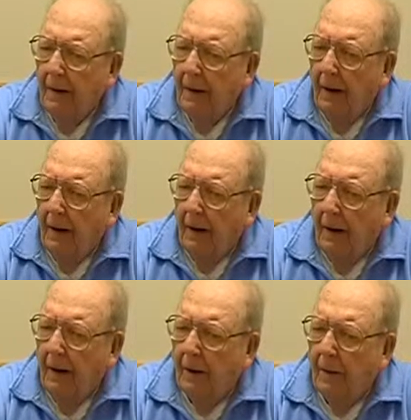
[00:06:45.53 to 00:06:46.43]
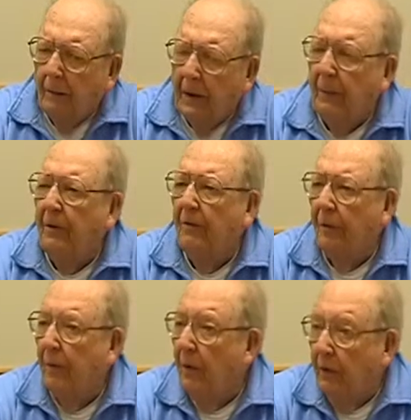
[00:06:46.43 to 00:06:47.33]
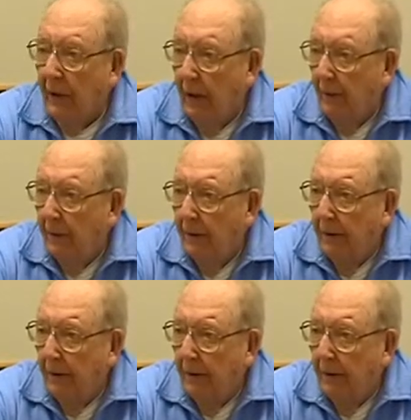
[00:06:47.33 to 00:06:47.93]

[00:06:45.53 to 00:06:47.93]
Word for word: uh, people from boot camp.